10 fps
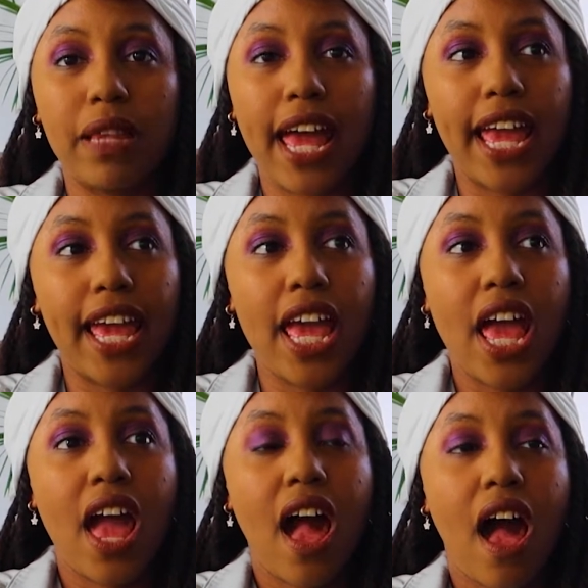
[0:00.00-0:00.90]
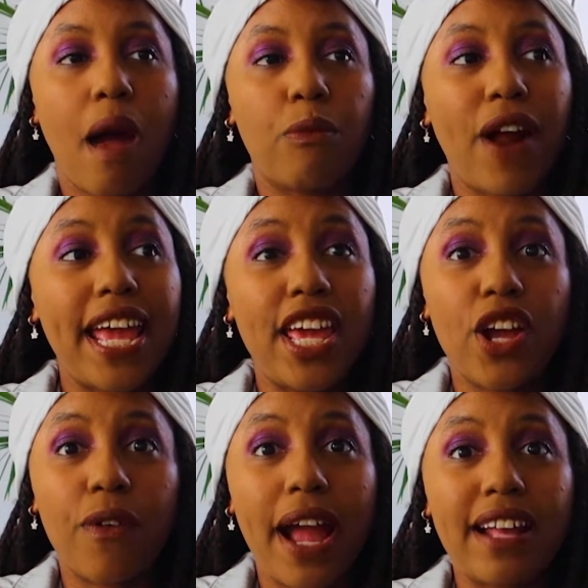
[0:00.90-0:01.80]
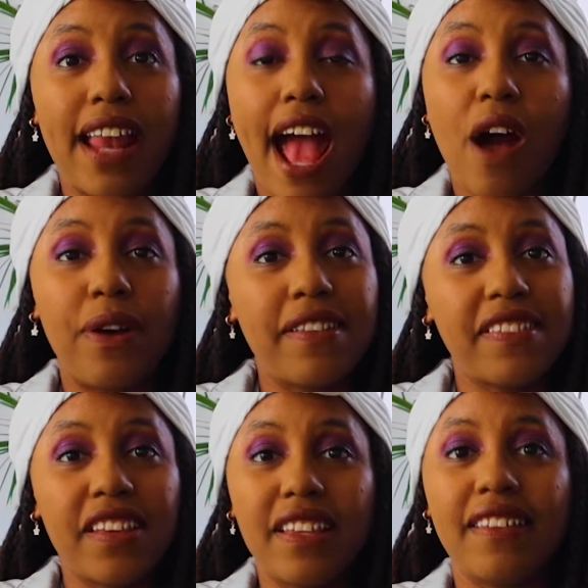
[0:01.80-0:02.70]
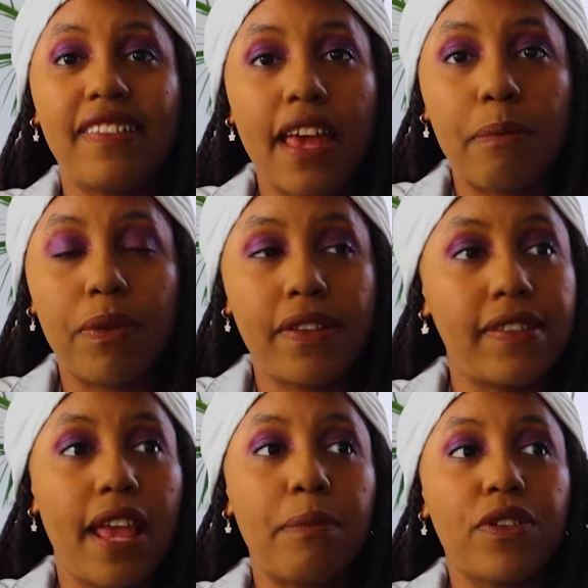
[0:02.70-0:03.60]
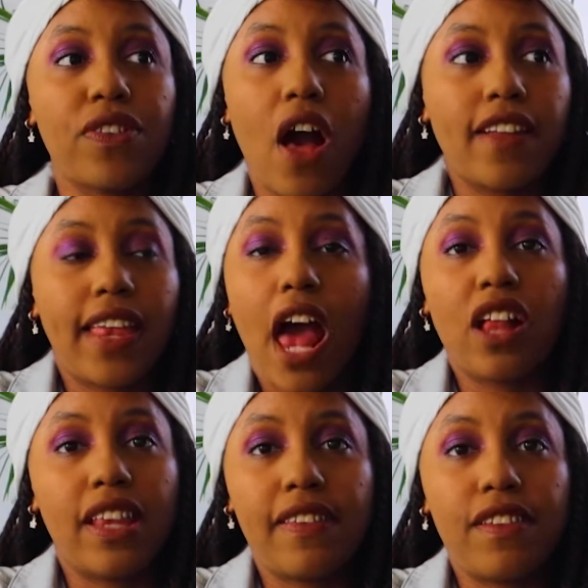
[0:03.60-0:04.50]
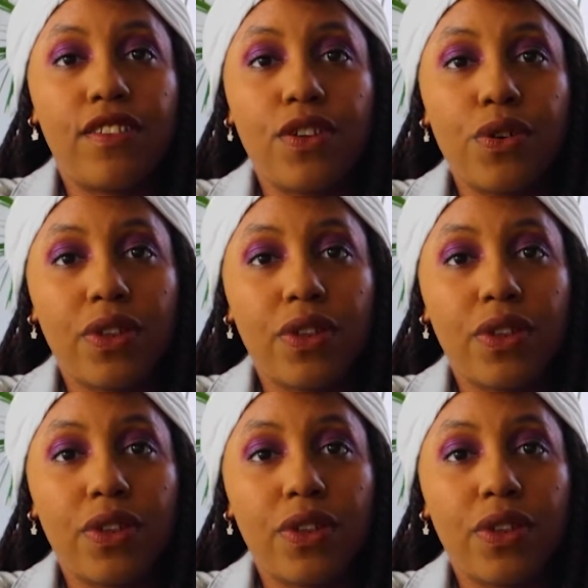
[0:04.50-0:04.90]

Like, Right Here, Right Now is still a staple song that I'll listen to.